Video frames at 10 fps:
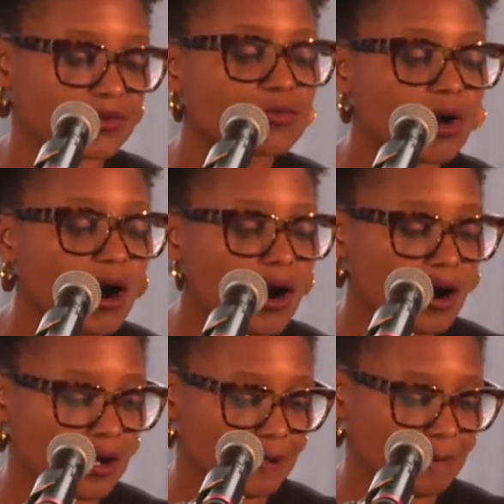
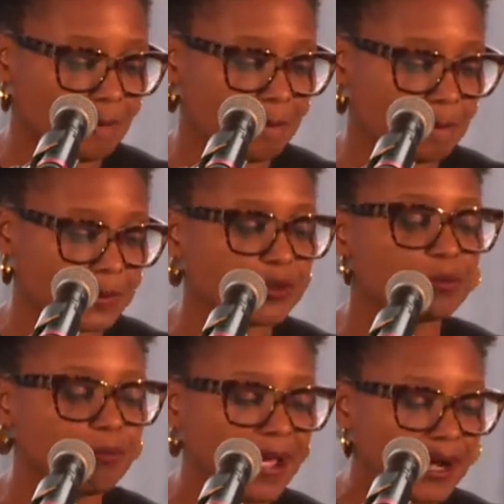raw, who
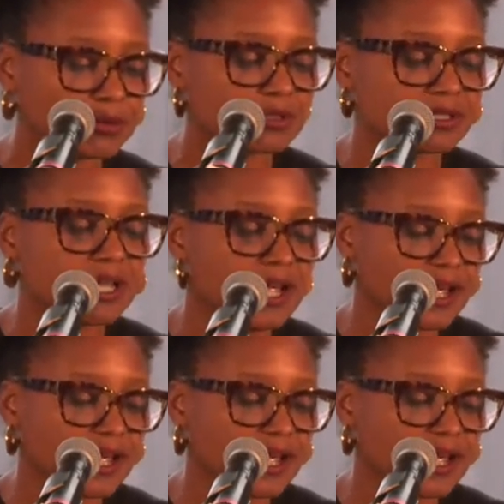bounce